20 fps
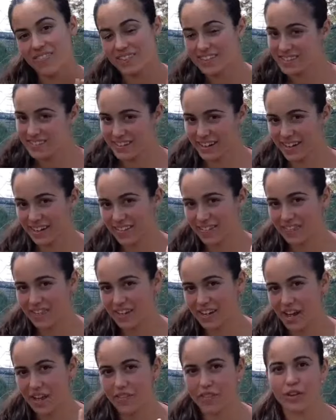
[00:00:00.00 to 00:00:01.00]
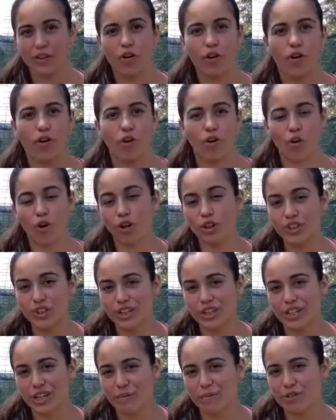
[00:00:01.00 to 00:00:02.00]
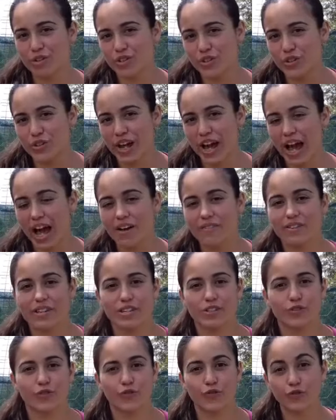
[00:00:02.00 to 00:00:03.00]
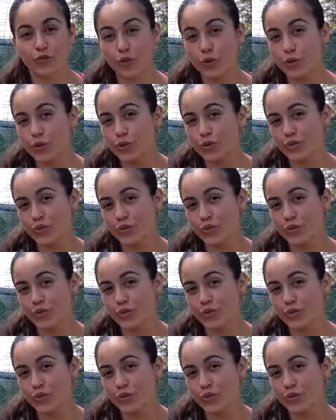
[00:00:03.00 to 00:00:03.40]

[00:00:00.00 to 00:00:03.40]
The second thing I think all chicken keepers should have is food